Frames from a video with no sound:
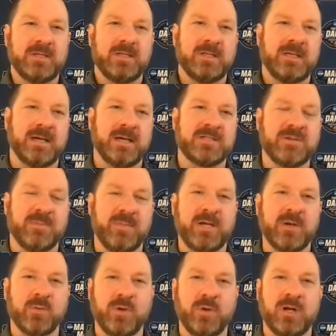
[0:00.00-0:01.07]
to
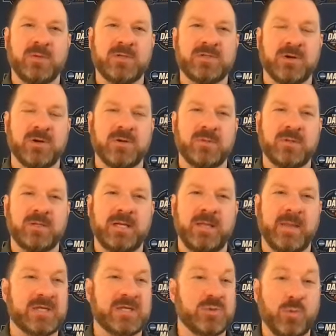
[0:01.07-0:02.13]
make a run in the tournament.
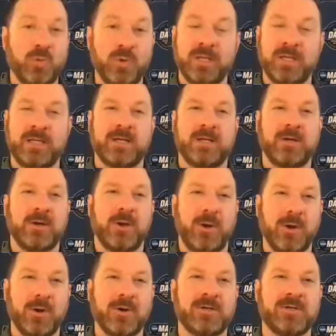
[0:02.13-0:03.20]
And that's really
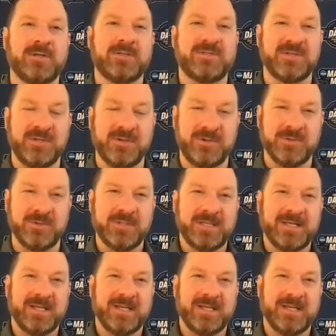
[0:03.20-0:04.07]
hard to do.